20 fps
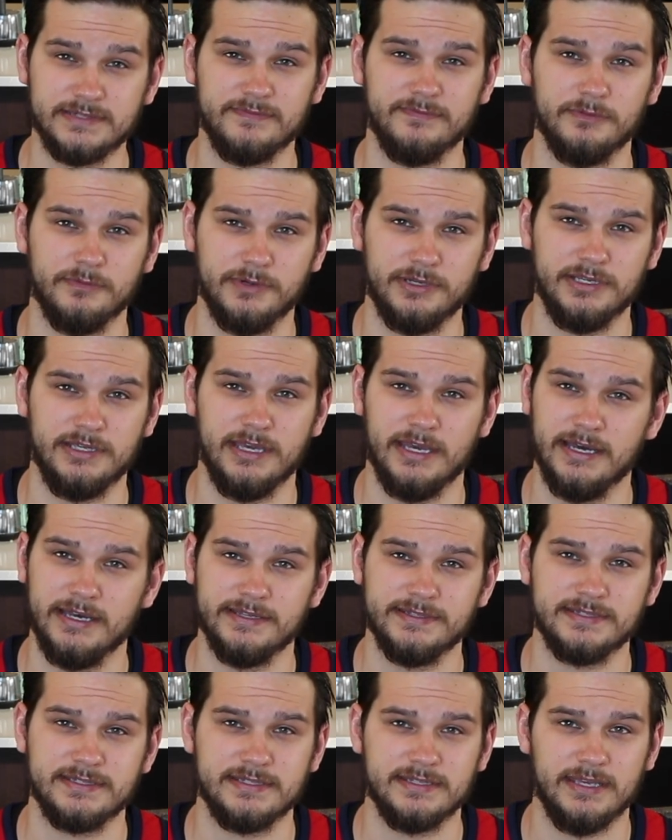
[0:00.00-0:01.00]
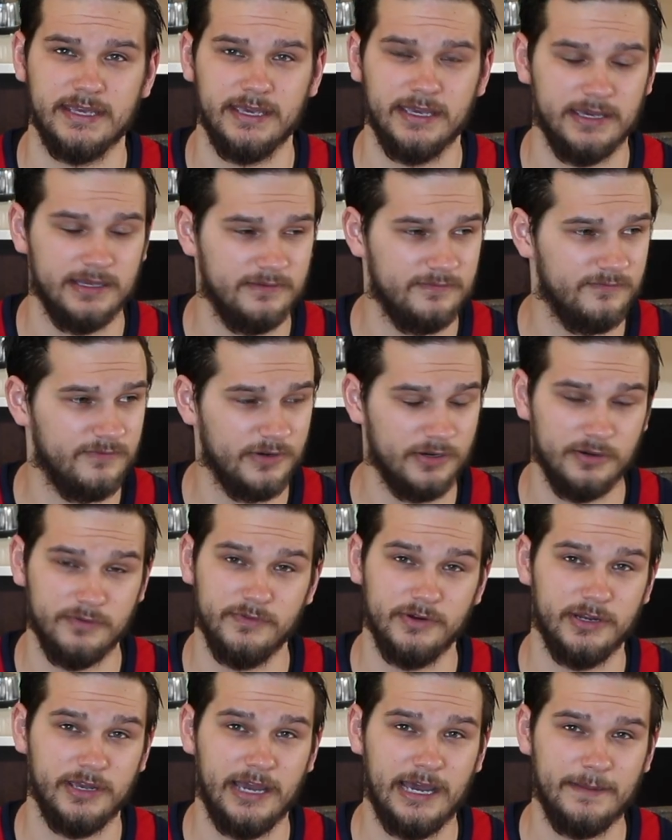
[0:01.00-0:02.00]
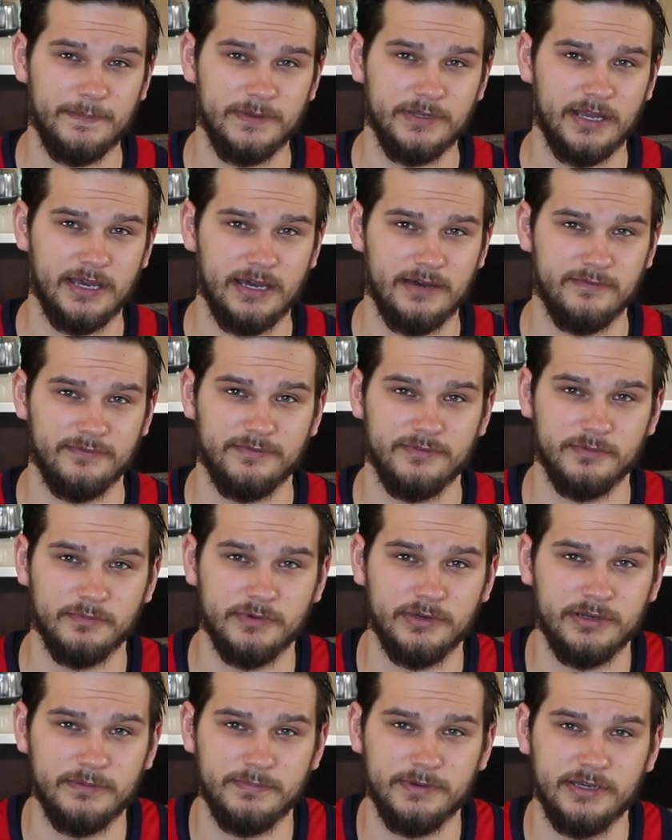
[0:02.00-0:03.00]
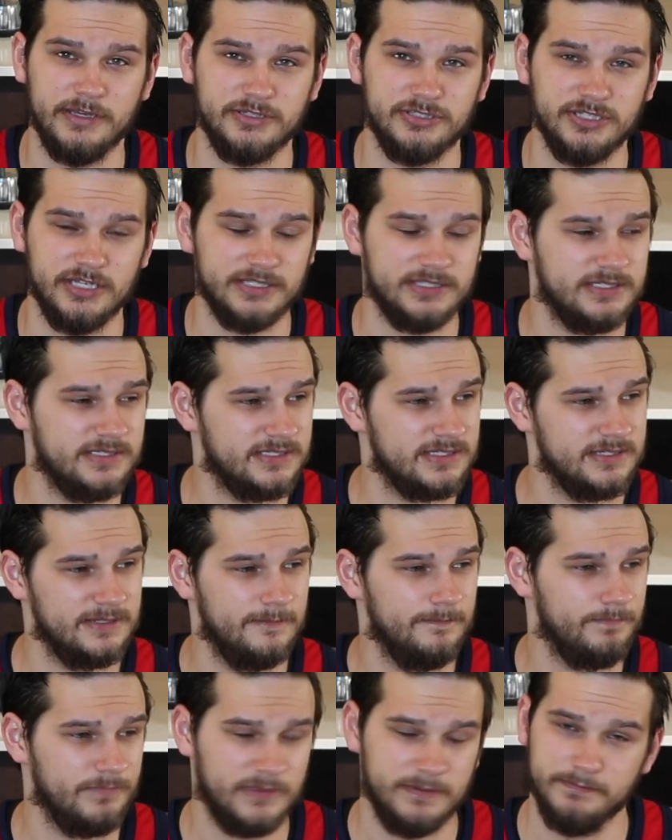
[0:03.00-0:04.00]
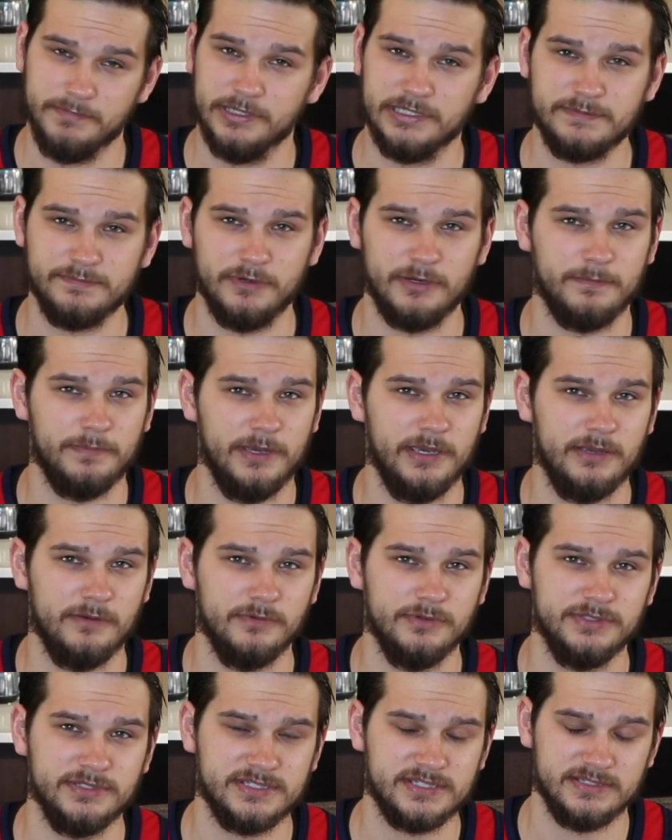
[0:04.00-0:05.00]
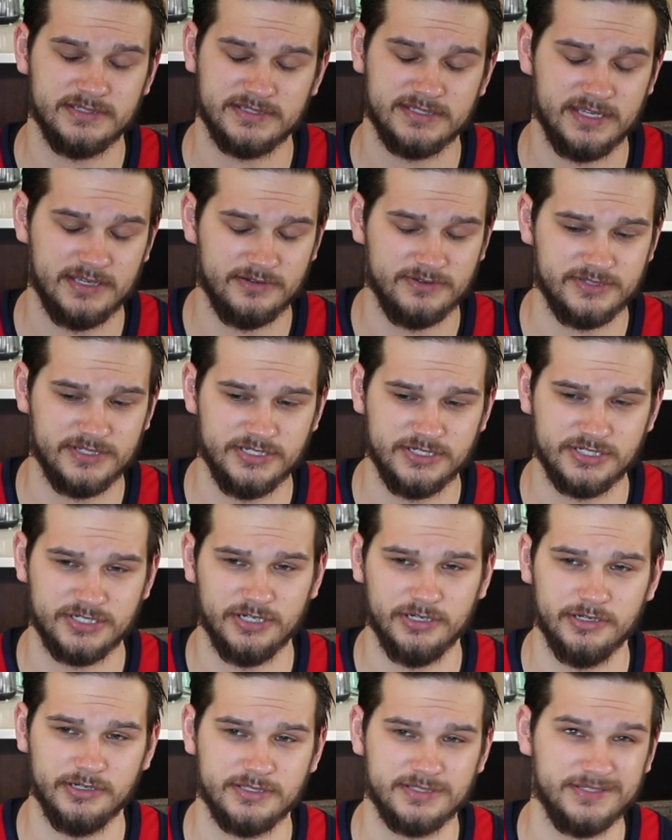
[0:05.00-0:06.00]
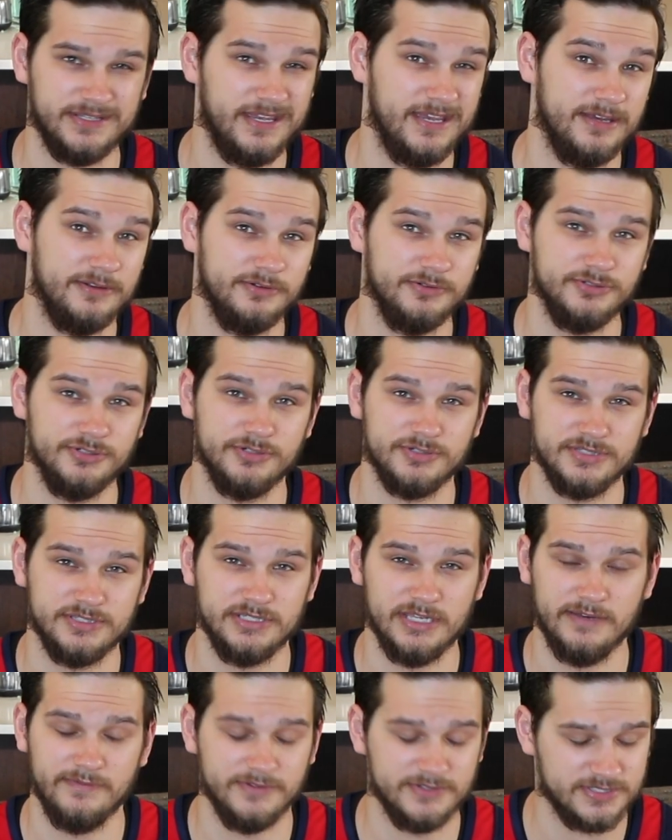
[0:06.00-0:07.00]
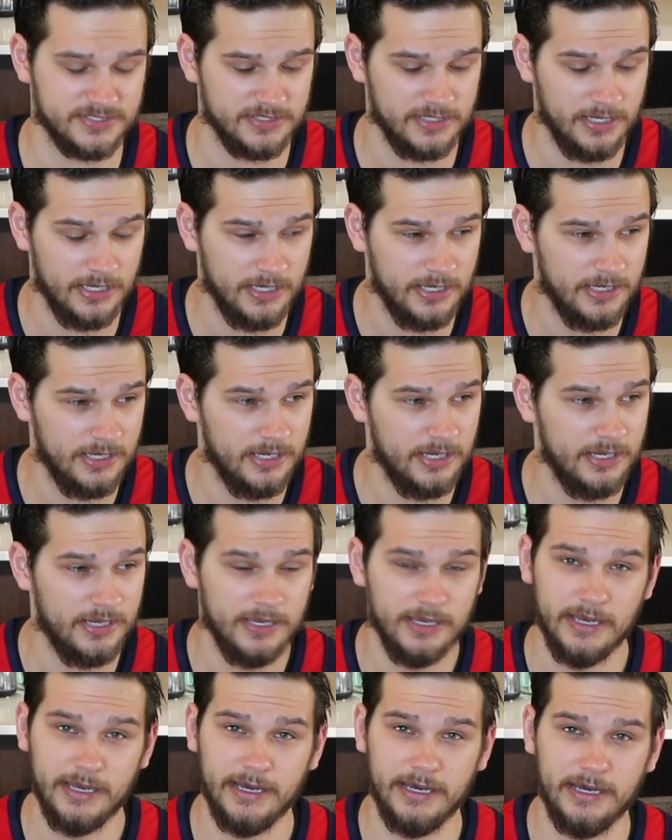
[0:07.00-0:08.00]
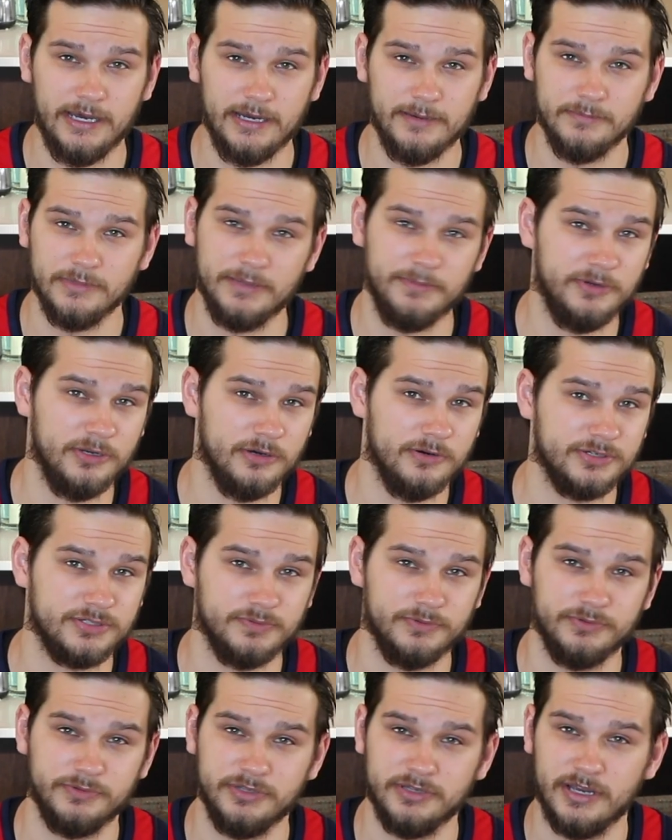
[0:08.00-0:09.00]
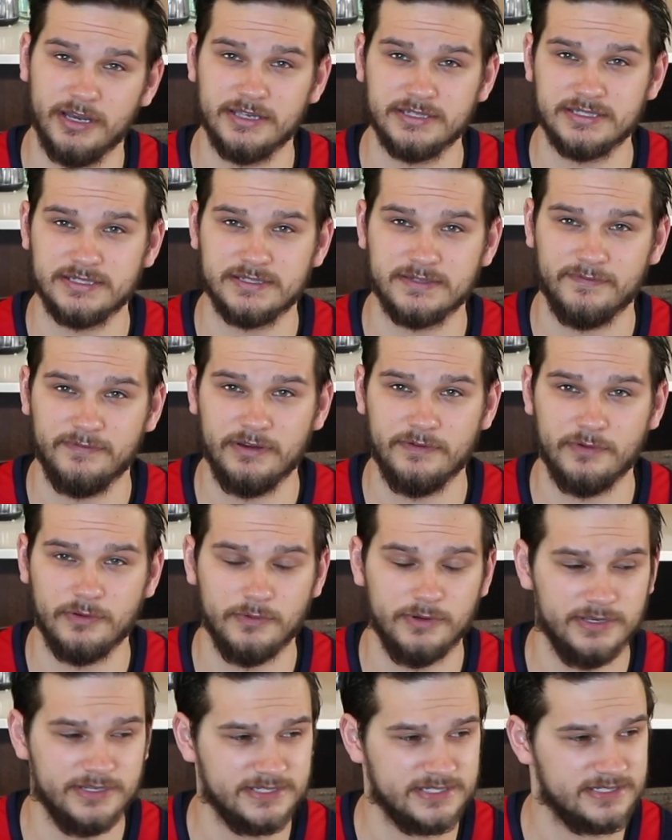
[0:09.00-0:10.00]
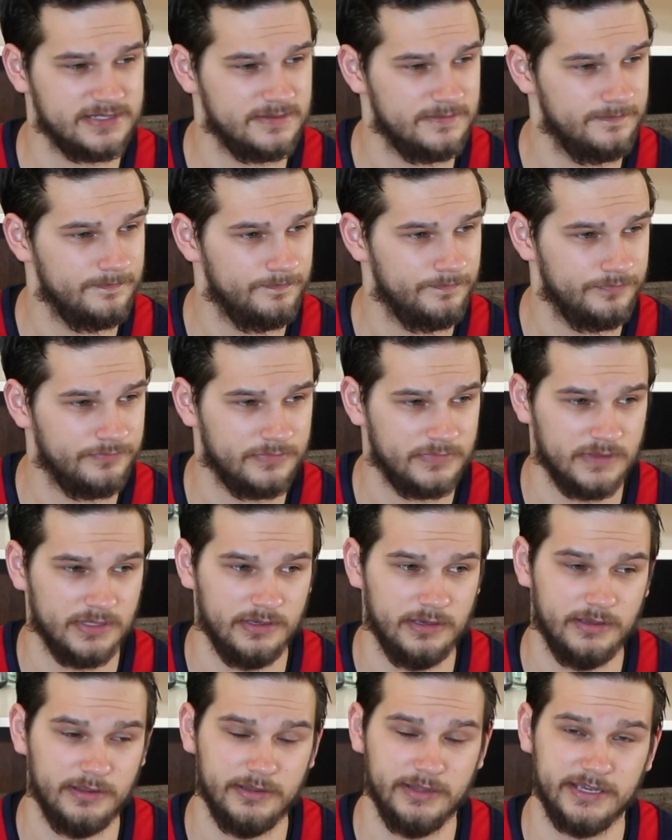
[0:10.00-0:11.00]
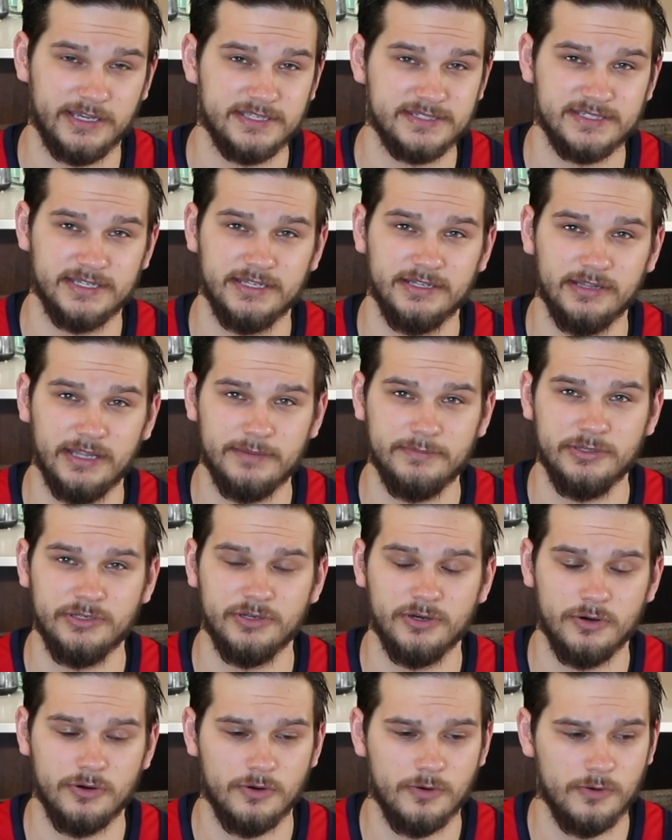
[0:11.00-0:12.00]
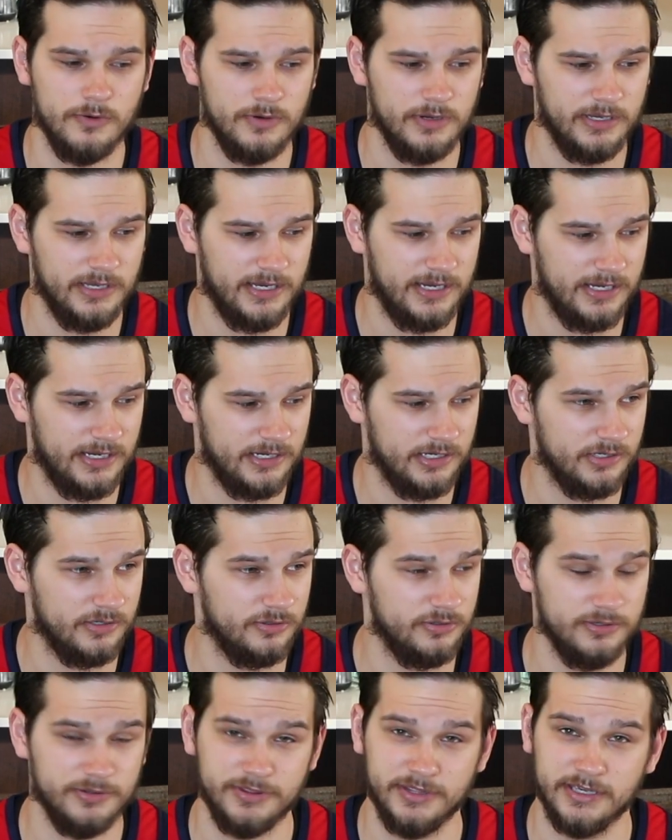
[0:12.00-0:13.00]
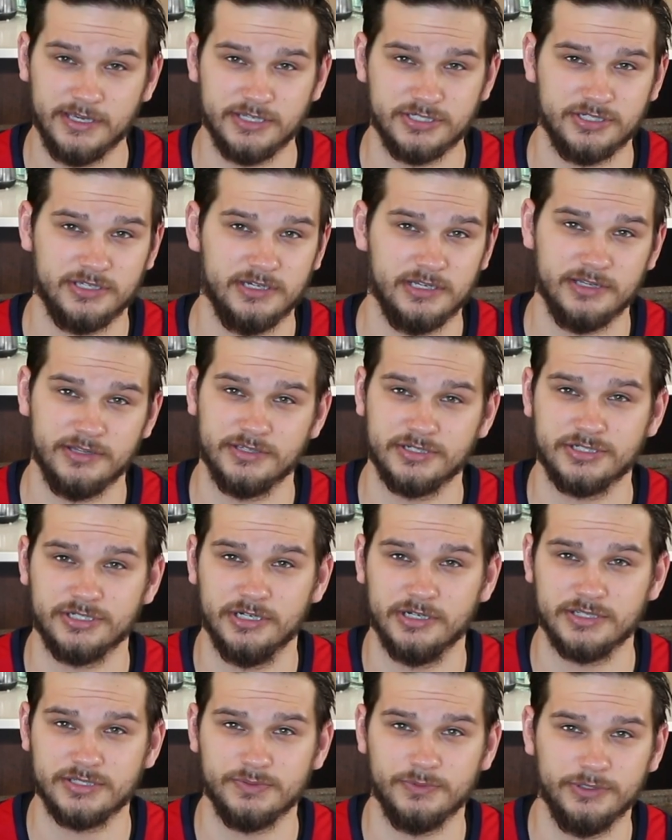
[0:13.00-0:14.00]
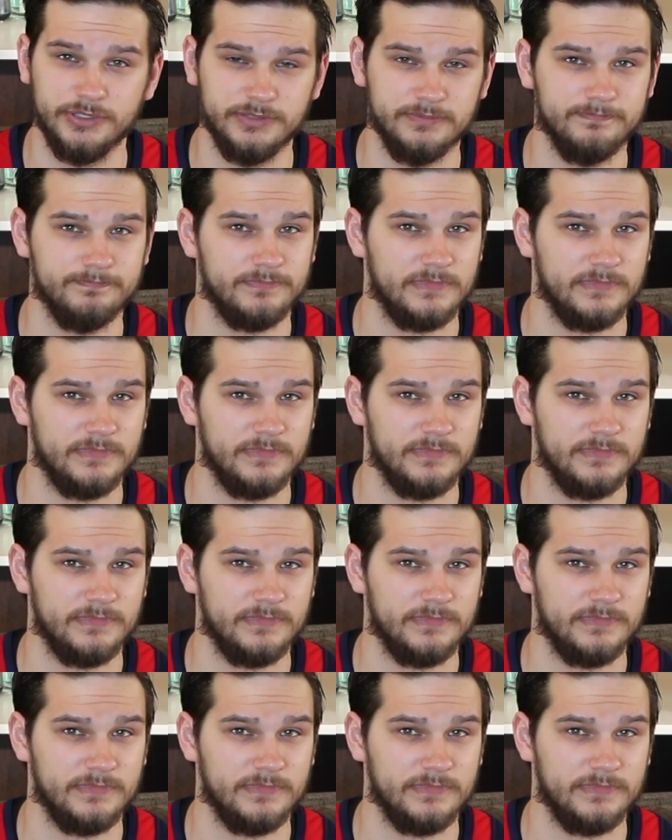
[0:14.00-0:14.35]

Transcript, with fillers: for what he has, and very, very happy to have the Winnipeg Jets, Pittsburgh Penguins, San Jose Sharks, and New Jersey Devils. Um, let me know which one of you guys' favorite was. Like I said, let me know uh, who you think I should get on the Sharks one